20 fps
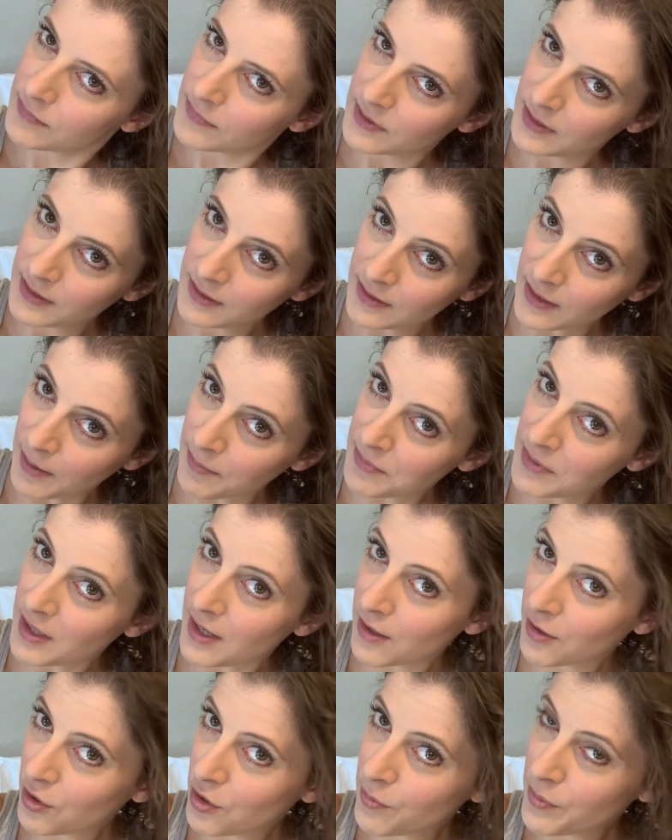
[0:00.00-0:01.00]
I'm
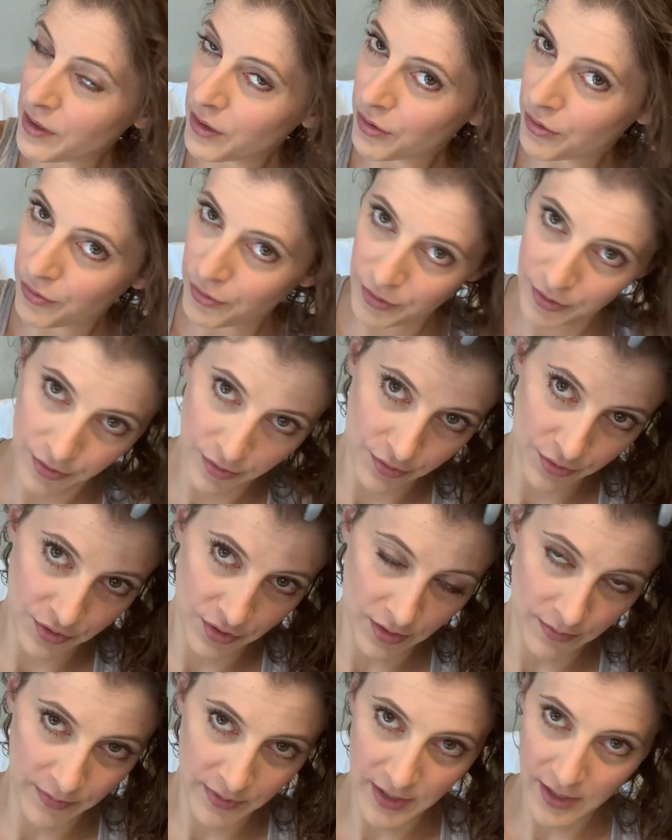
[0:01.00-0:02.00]
not combing through,
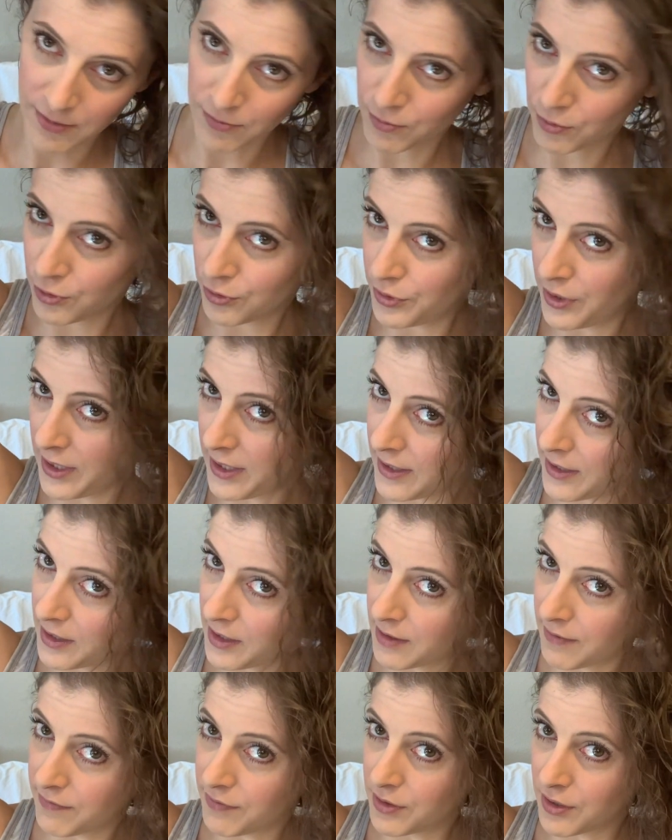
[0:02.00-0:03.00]
so I'm not ruining any
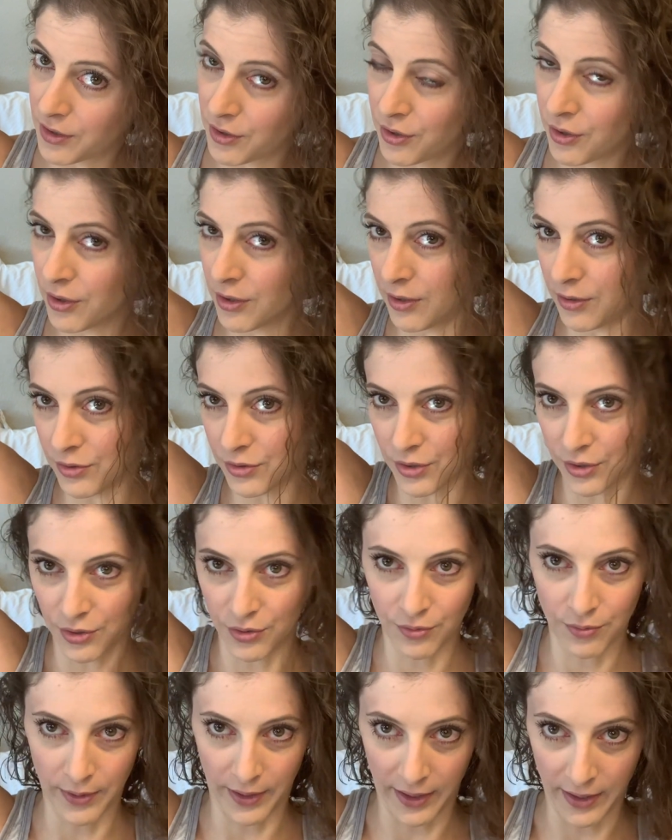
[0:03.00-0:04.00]
of the curls or the
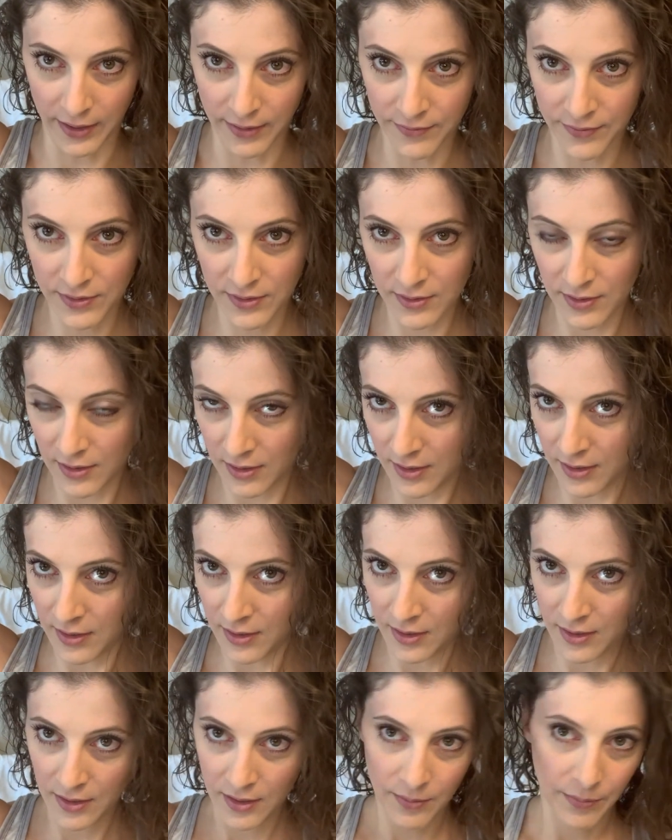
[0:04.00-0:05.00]
waves,
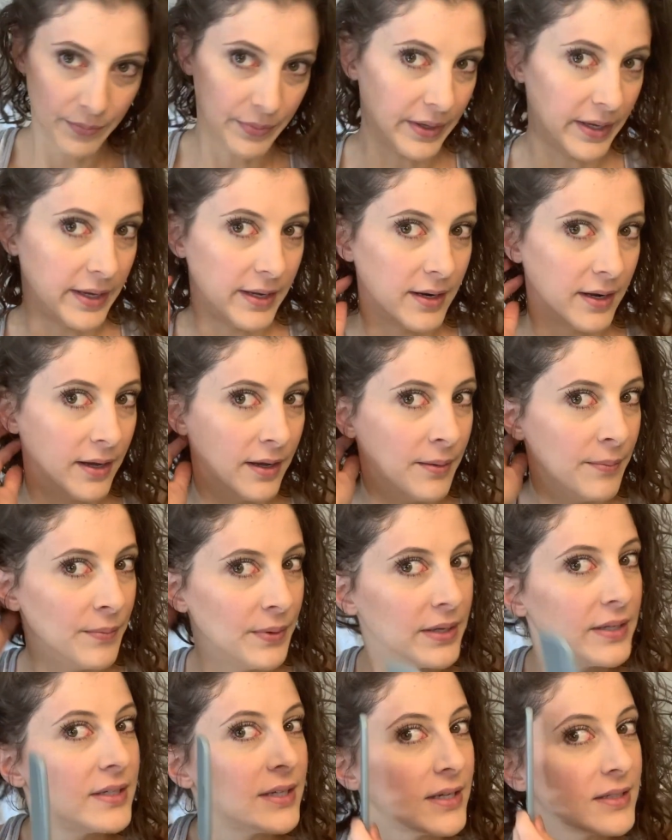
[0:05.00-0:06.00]
but
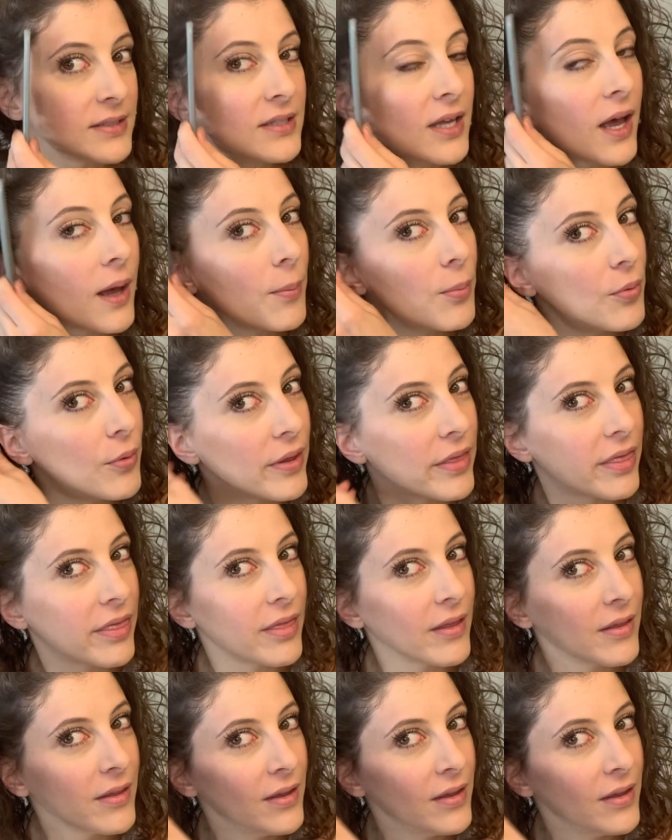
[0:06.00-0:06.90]
it does help with